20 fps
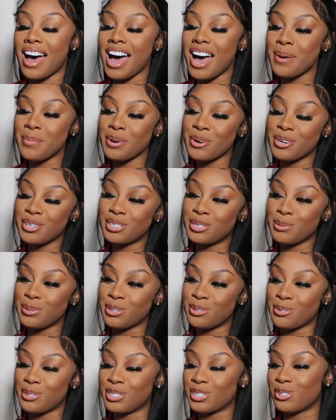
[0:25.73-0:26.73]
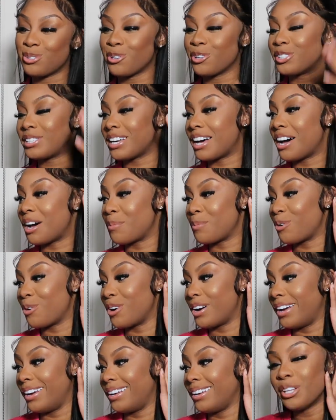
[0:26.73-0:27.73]
I'm going to be doing a story time
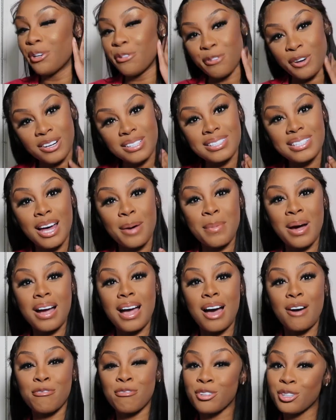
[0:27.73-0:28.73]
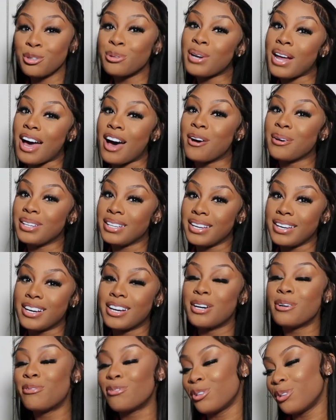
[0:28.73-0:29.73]
on the first time I got flued out.
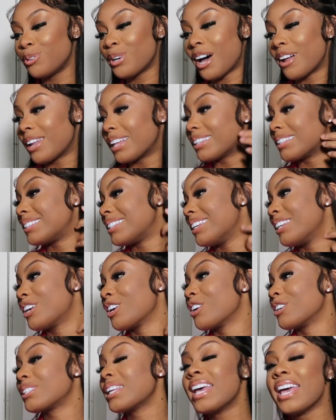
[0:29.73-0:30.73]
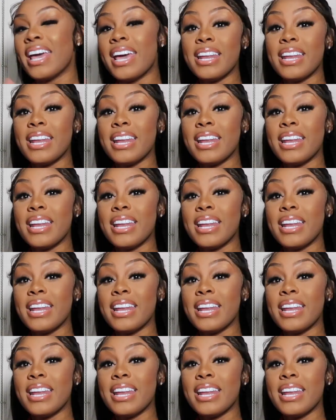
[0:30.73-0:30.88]
Yeah, flued out like the city girls.